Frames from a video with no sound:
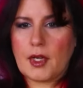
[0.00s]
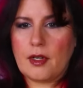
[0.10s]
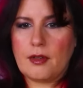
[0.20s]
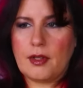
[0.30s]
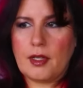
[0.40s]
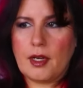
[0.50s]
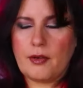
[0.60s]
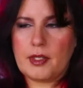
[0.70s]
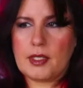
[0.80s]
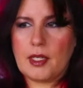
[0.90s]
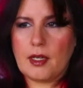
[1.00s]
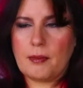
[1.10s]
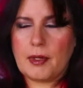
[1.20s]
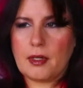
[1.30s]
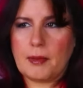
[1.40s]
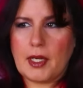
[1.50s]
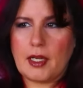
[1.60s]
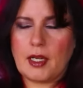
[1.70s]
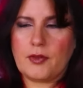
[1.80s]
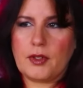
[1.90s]
don't think I would sneak up on a
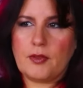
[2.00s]
man after